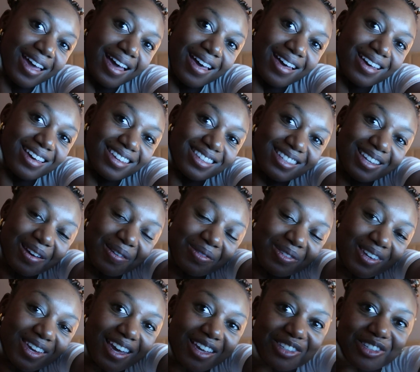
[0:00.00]
hi time
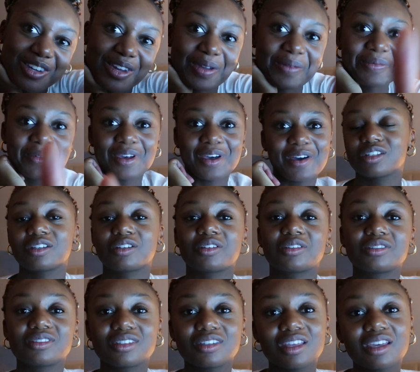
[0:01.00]
to catch up so
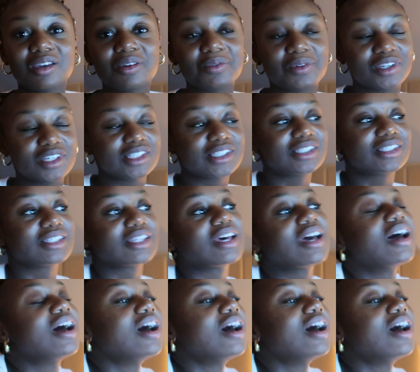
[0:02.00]
today was